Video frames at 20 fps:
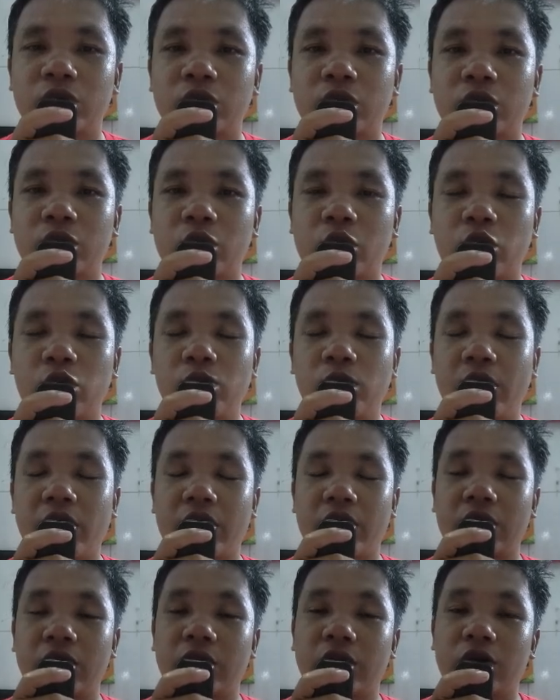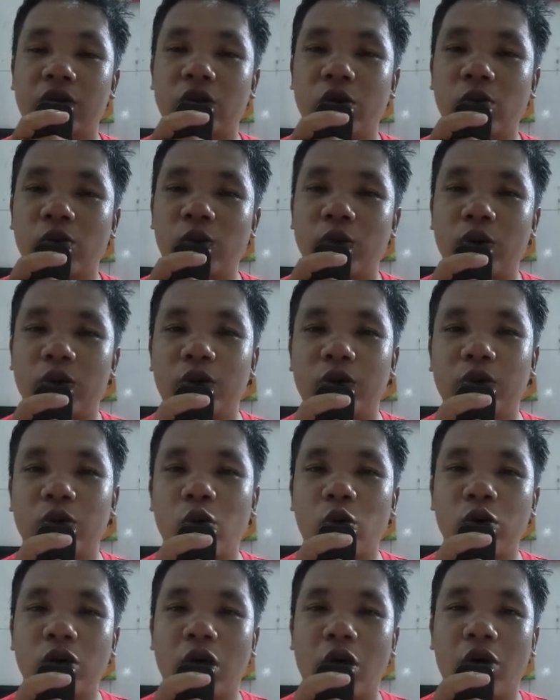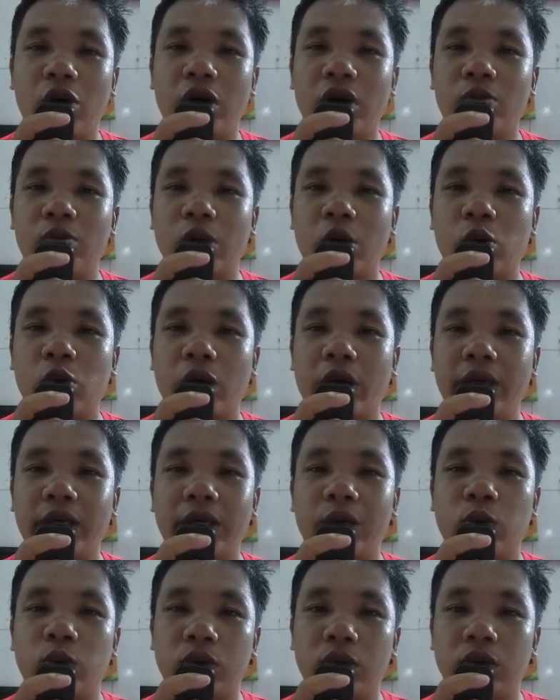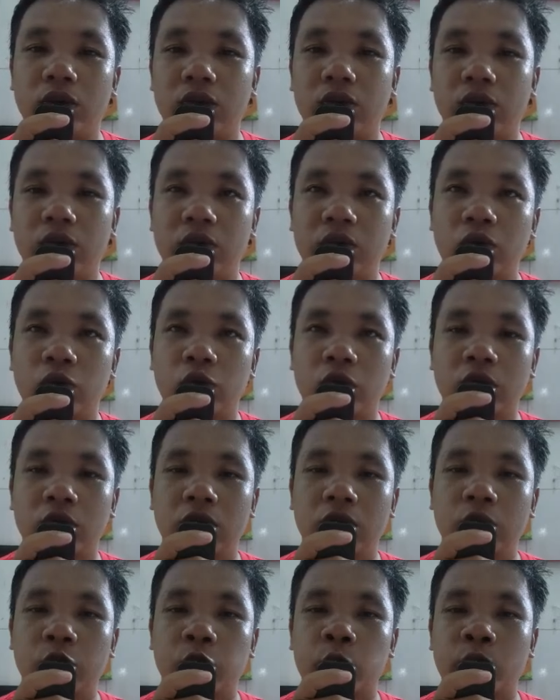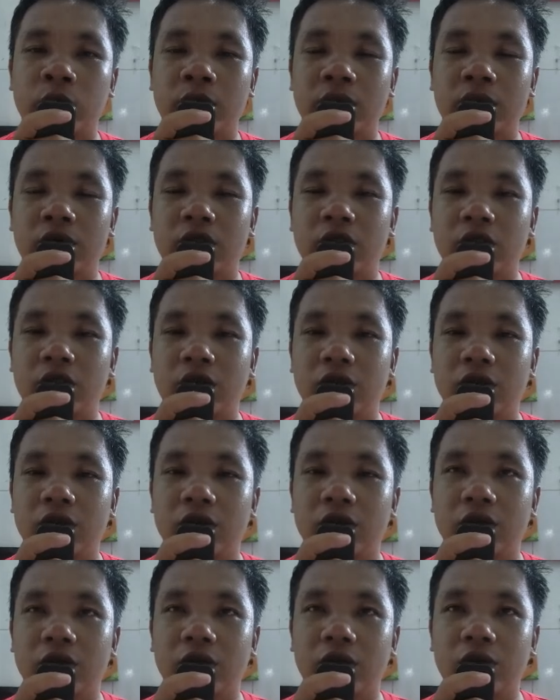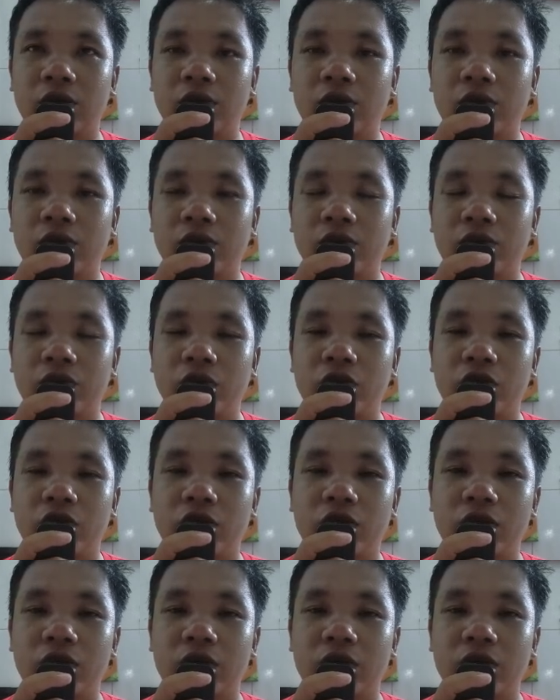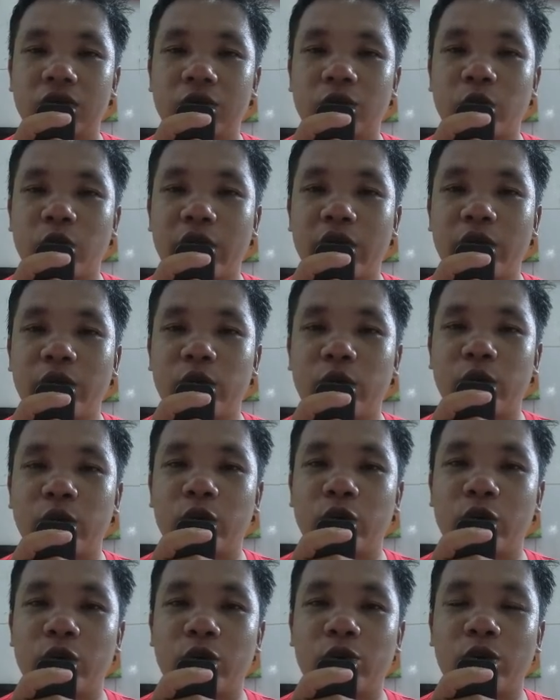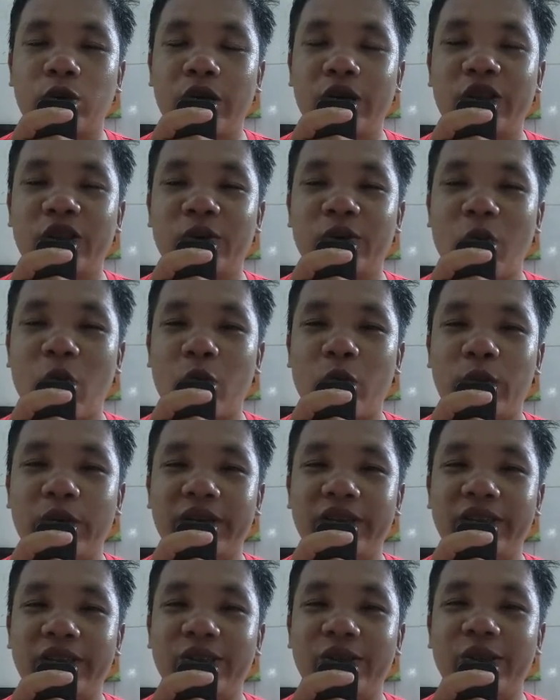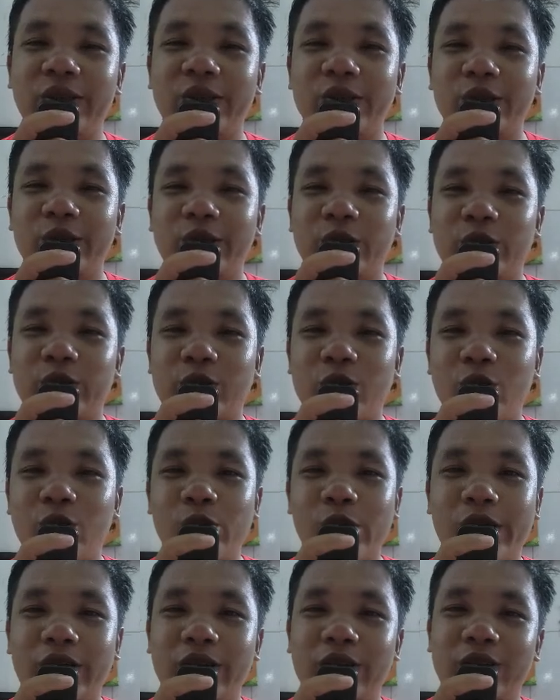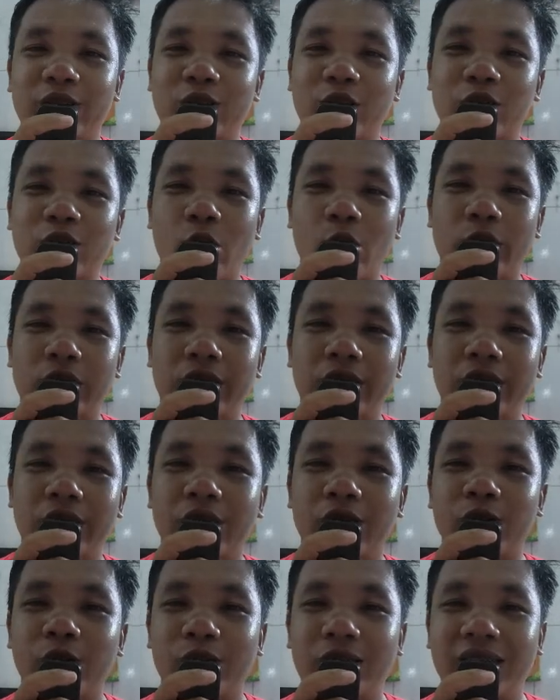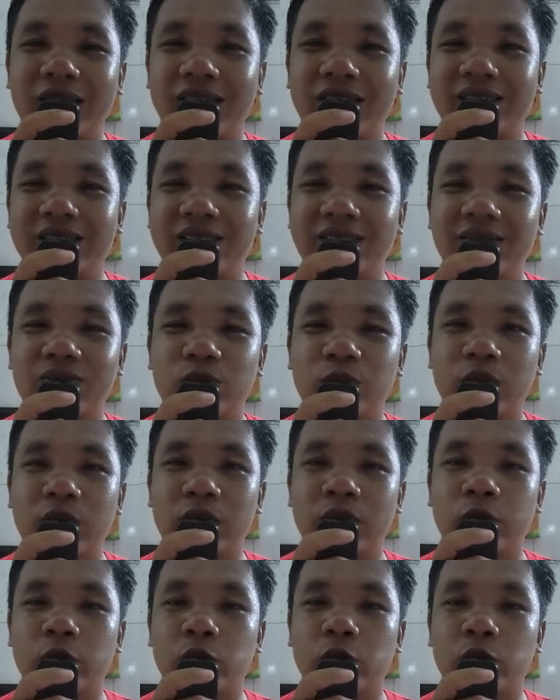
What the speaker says: The presence of Emma and his bond with Scout brought him a sense of peace he had never known. He realized that the world he had once thought was perfect, with wealth, power,